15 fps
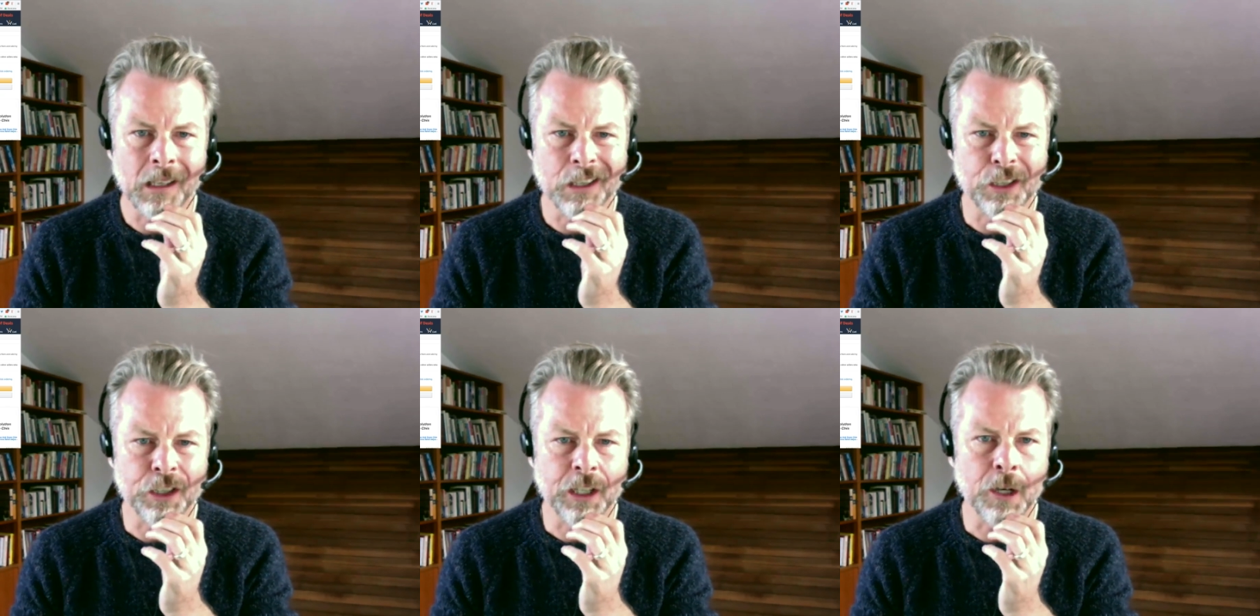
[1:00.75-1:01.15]

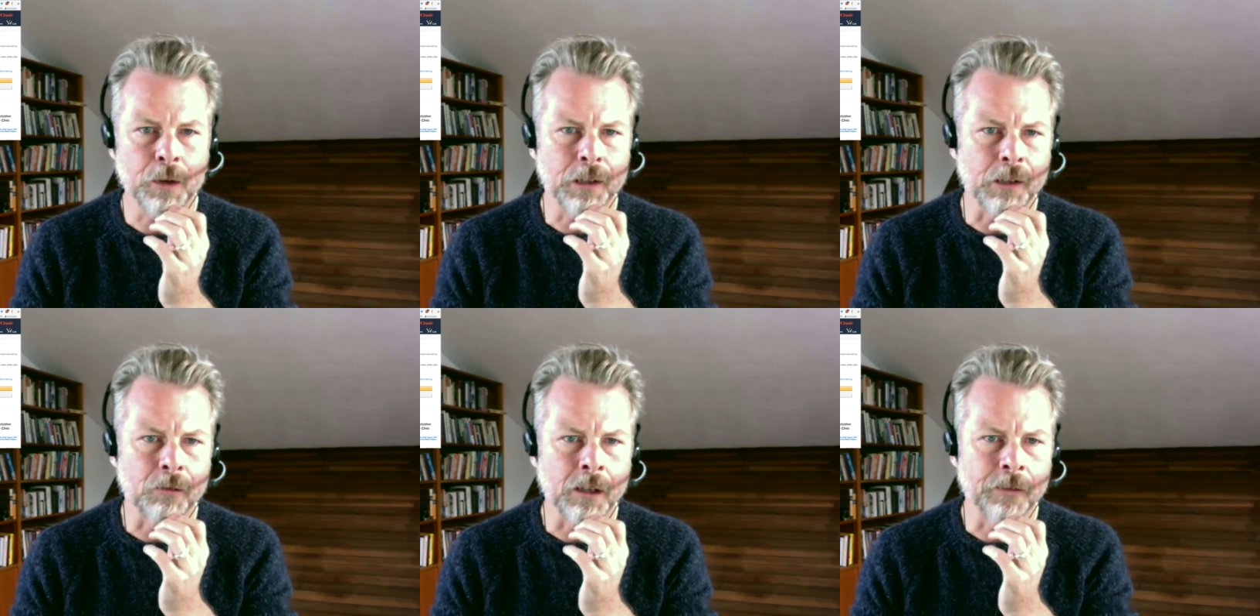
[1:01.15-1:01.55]
can show
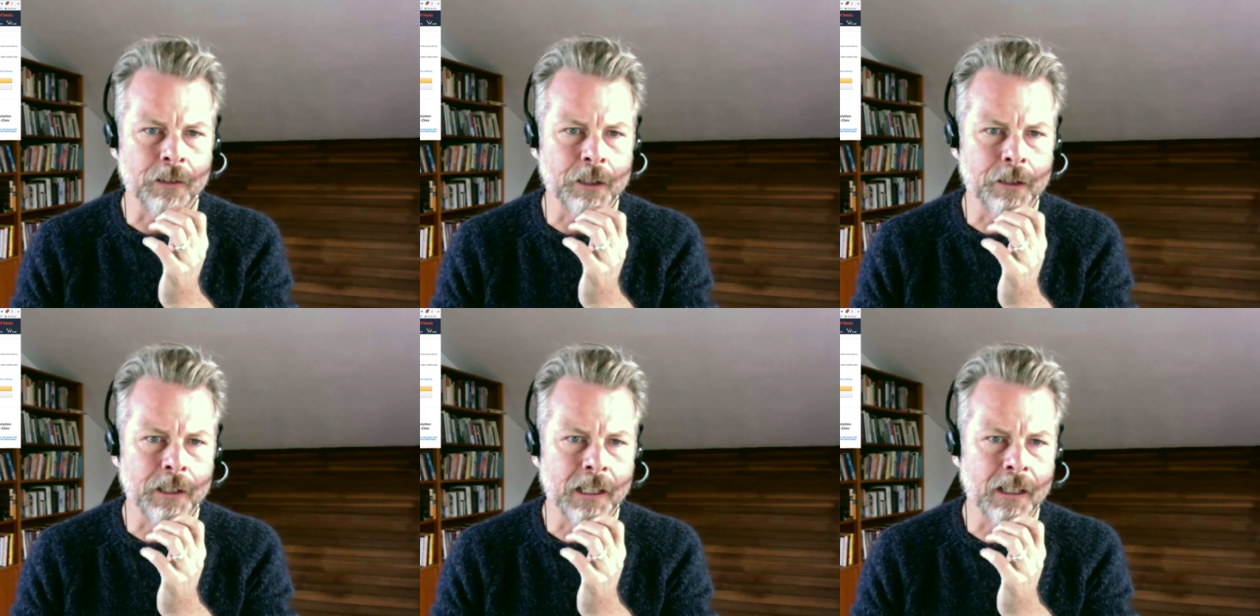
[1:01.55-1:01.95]
you rather than
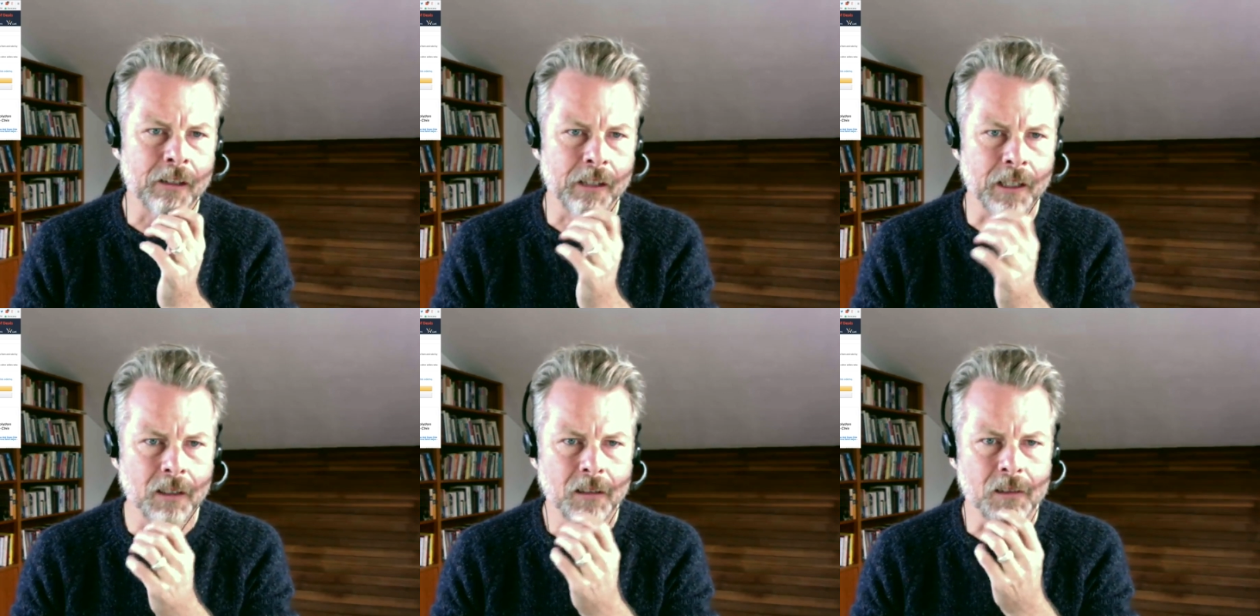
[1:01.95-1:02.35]
doing
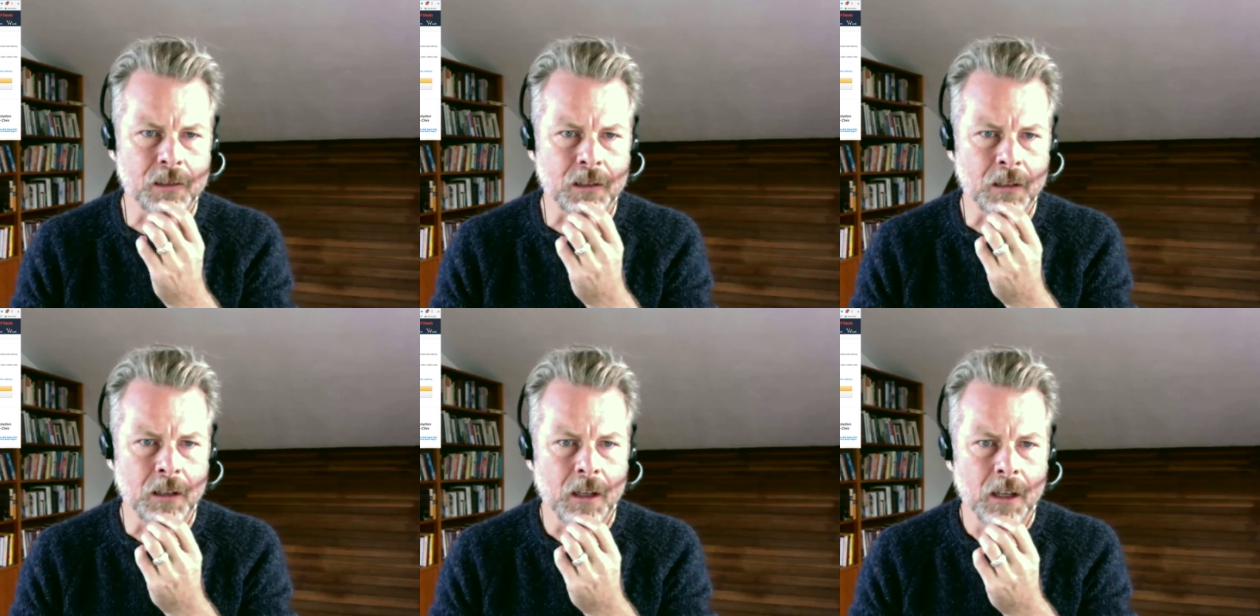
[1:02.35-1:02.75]
anything
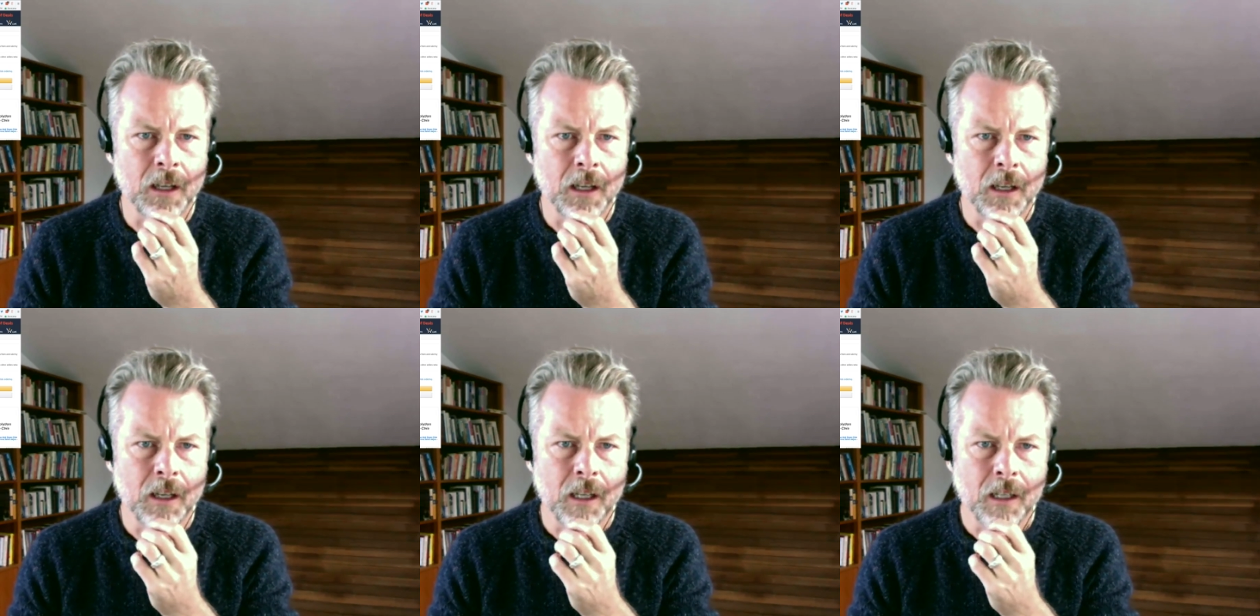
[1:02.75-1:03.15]
else.
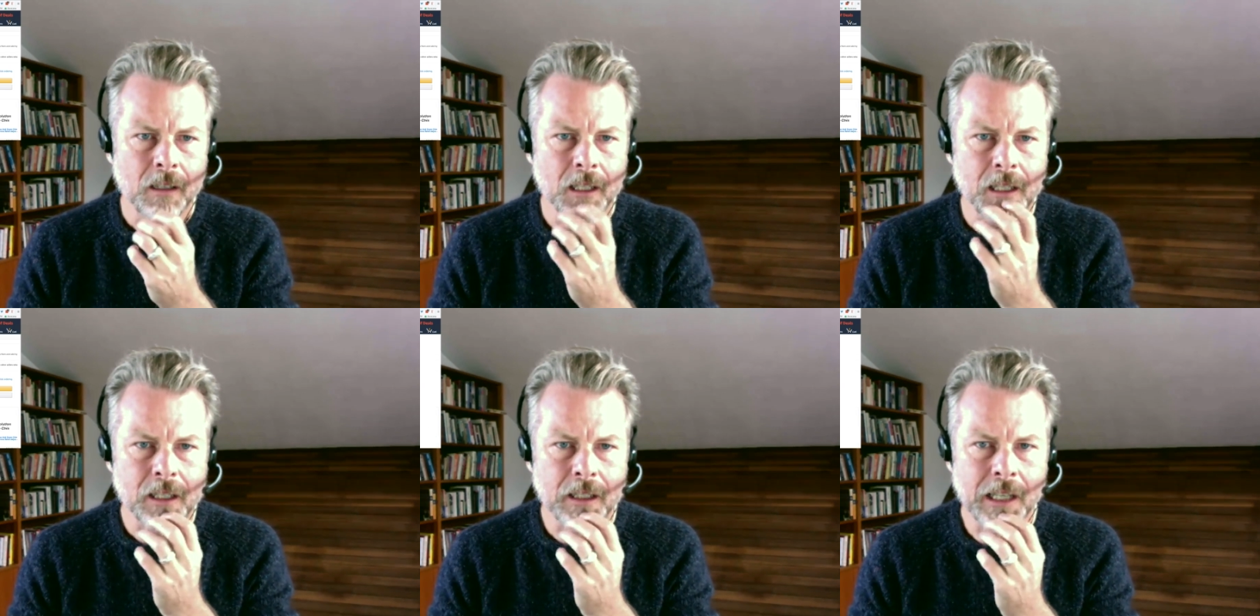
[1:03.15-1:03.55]

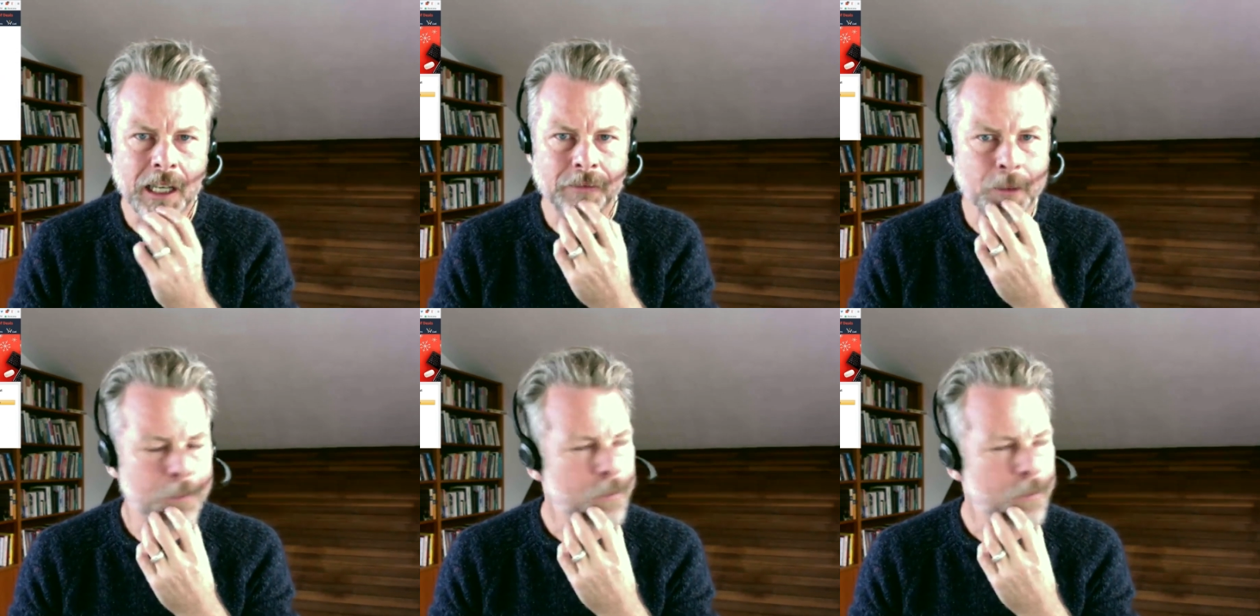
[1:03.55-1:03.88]
Let's think of a